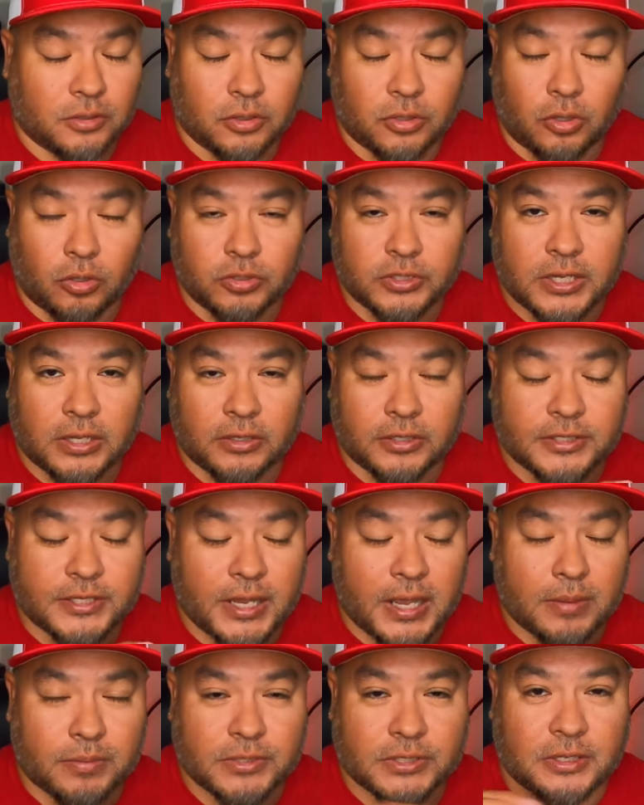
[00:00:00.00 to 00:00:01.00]
close down the
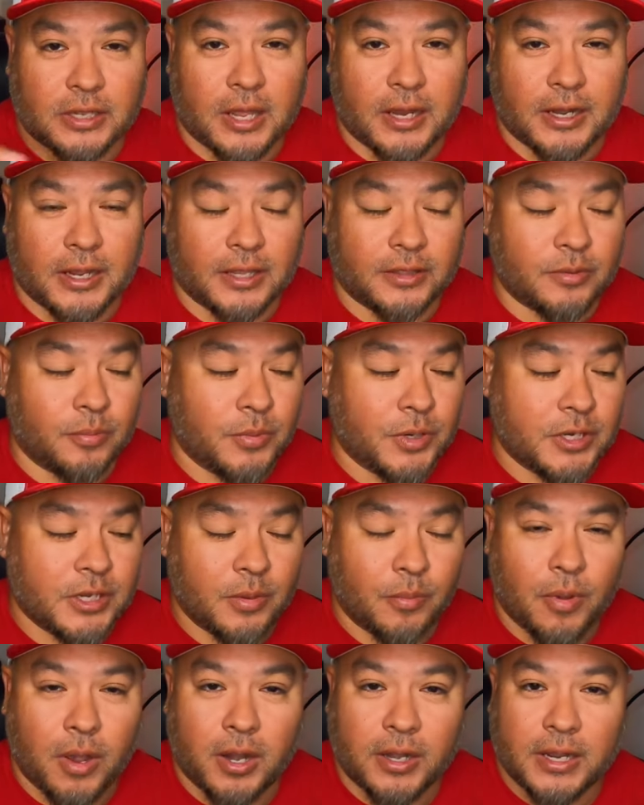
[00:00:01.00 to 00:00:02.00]
tab, slide out the
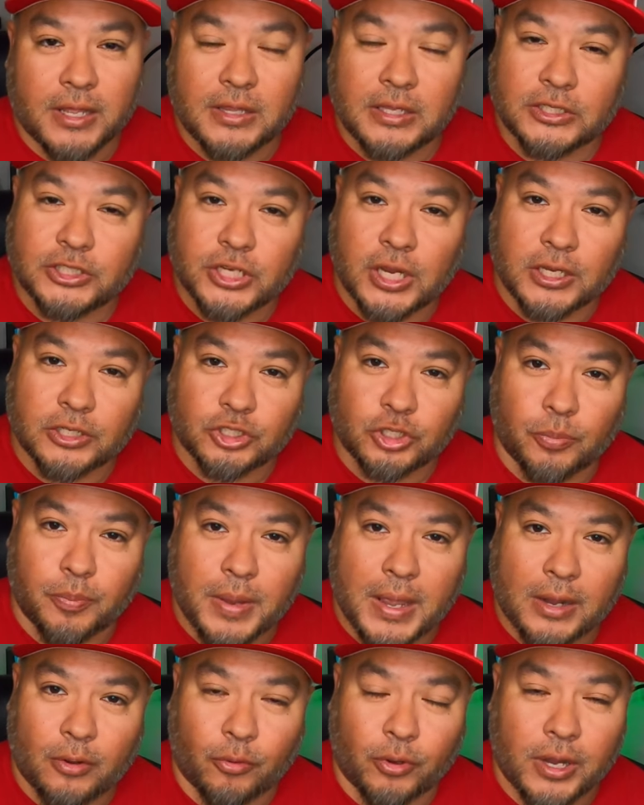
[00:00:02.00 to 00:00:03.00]
Media Mod, and then change your
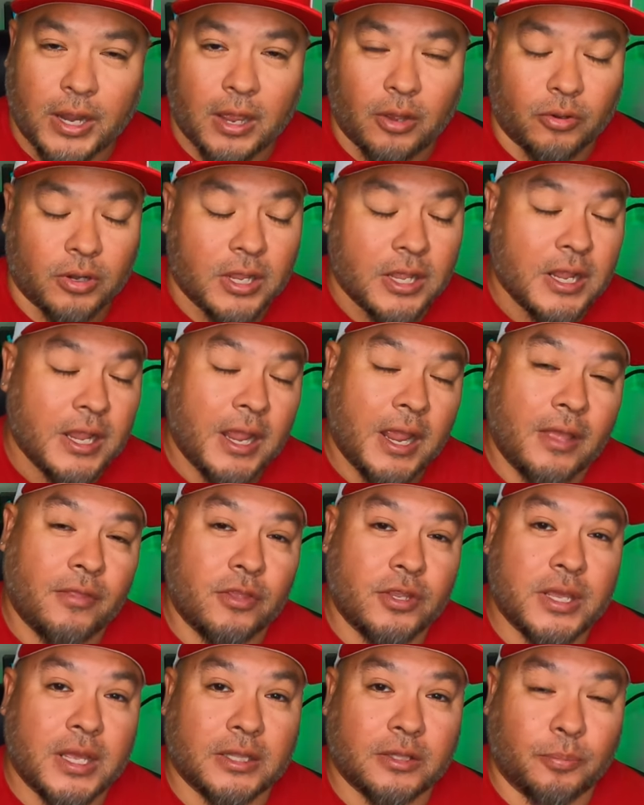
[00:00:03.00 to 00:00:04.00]
battery out,
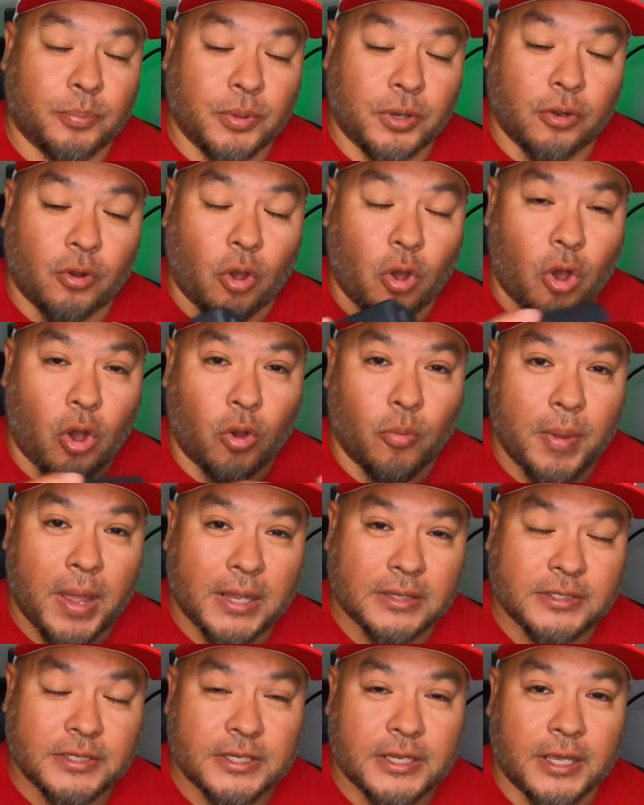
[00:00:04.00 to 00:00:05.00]
and then you have to put it all
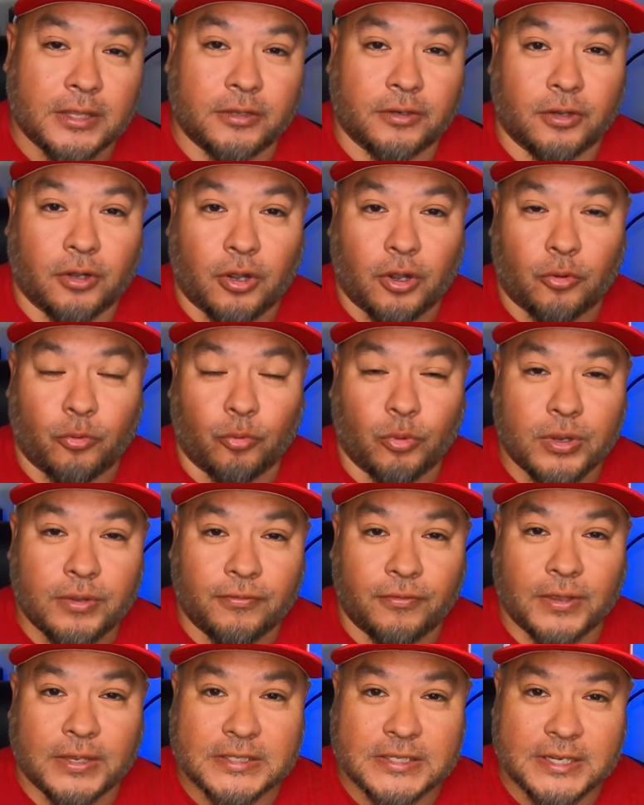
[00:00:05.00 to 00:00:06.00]
back together and
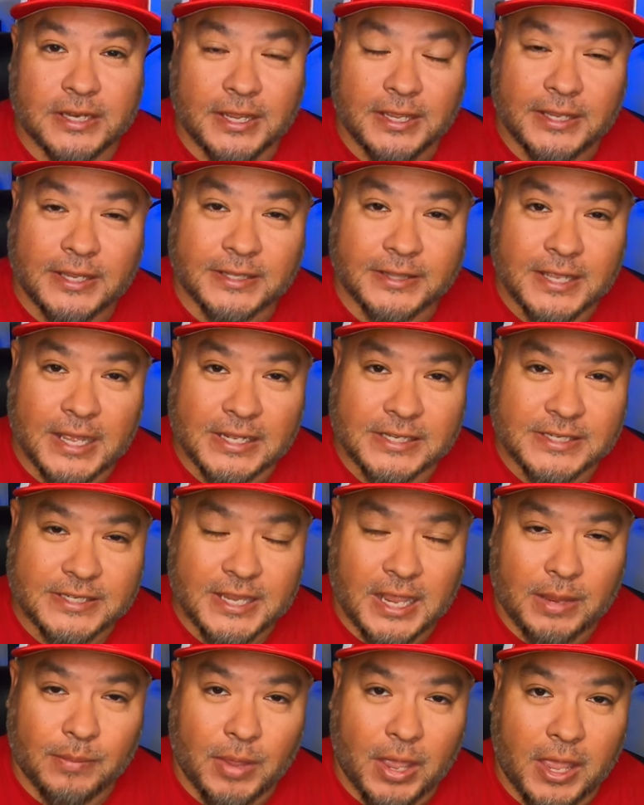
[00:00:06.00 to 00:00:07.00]
refix it and get that
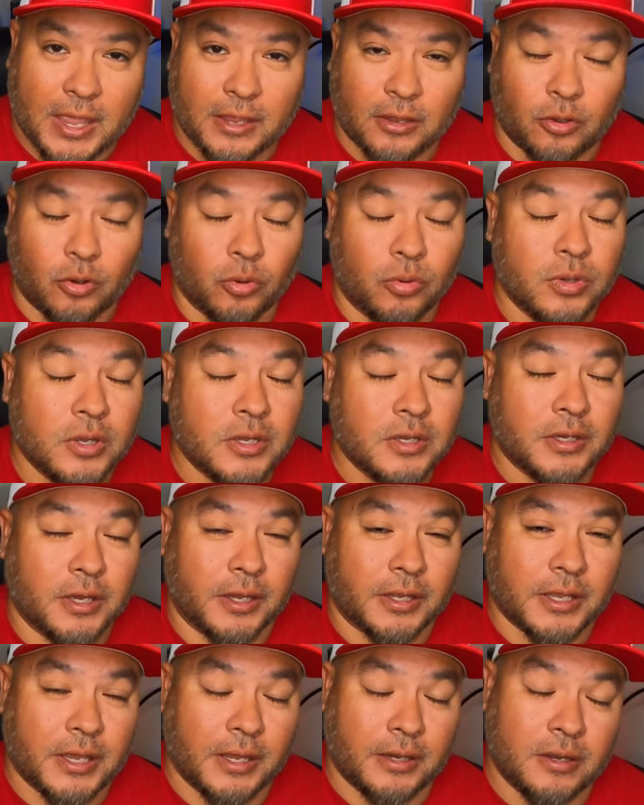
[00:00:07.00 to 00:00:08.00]
same angle
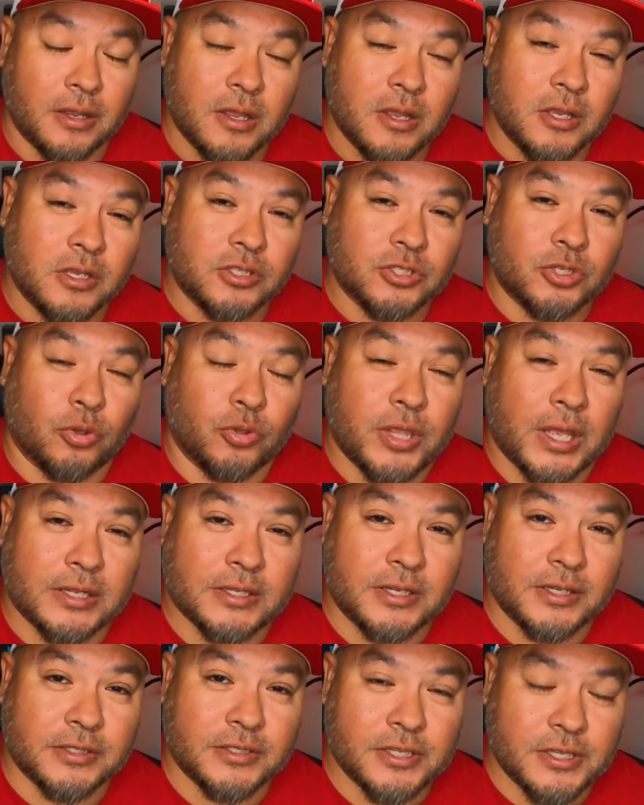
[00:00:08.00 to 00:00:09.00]
again. So
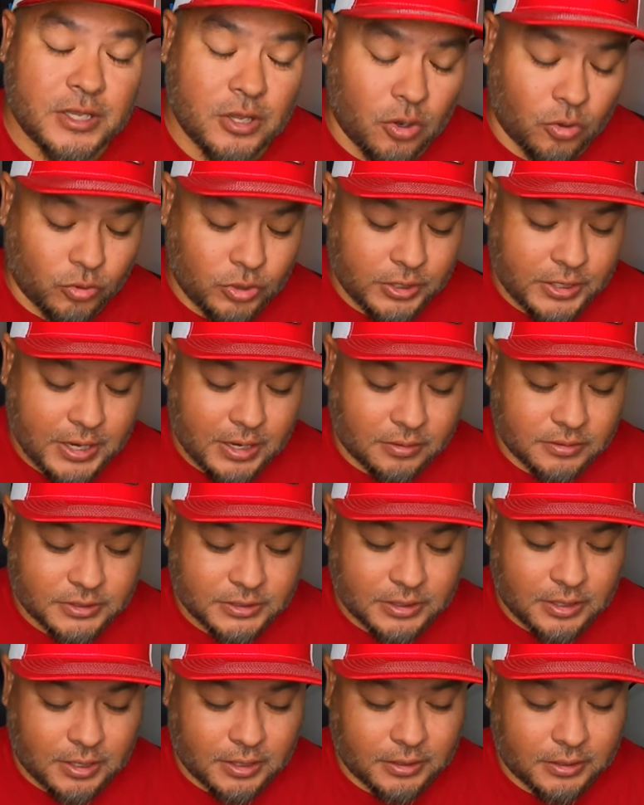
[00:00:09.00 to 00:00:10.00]
that is the only
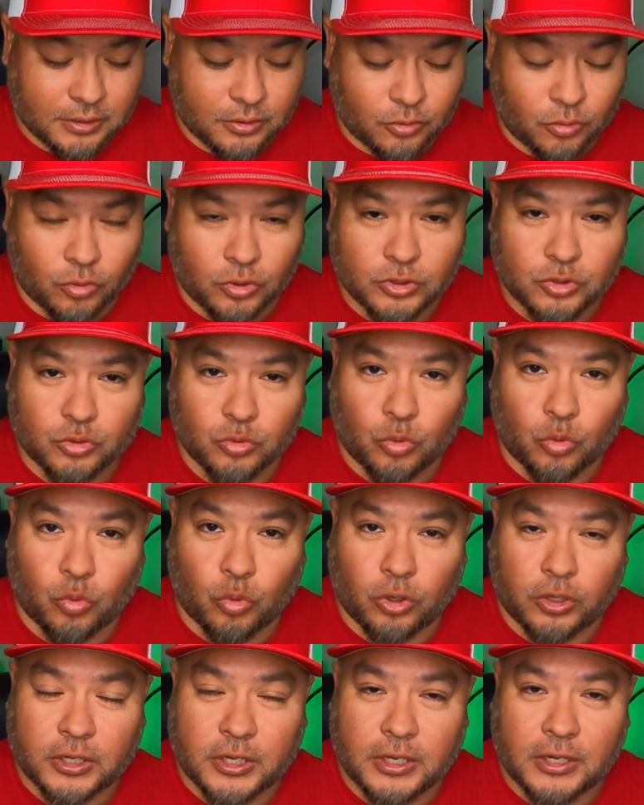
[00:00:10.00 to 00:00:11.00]
downside, was
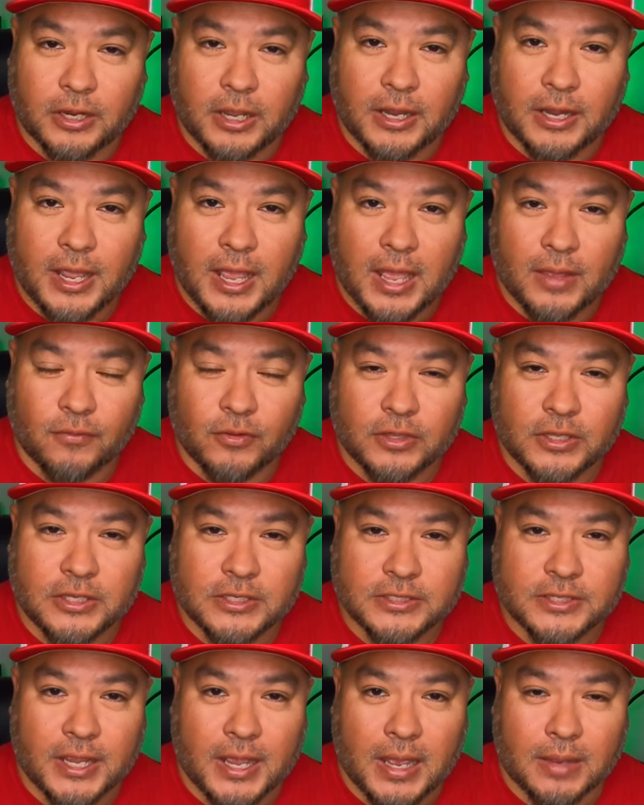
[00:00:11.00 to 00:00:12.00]
working and having
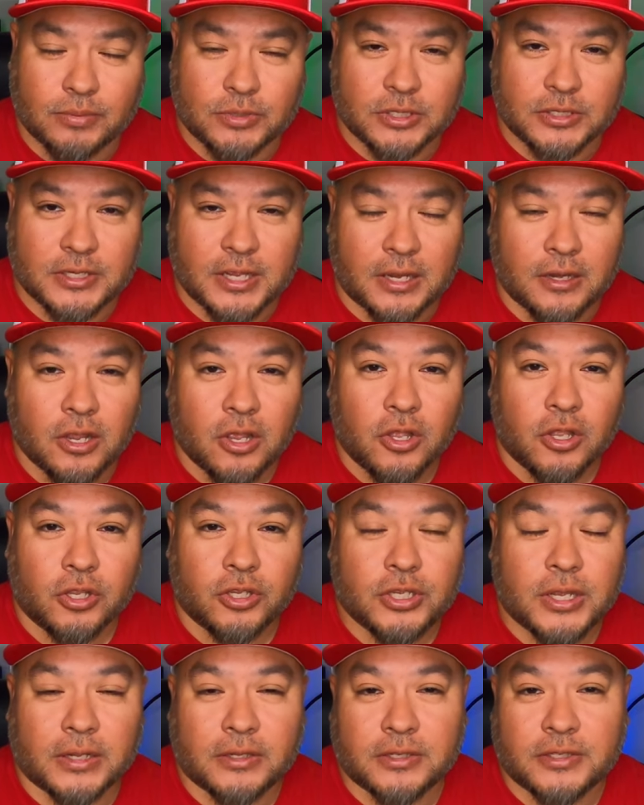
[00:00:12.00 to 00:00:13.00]
these tabs, is that
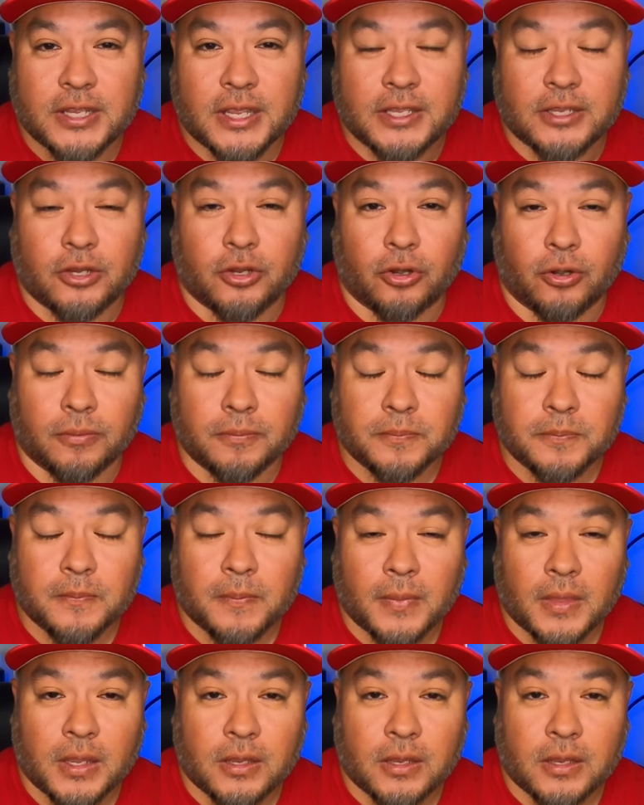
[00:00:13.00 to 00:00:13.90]
you have to take your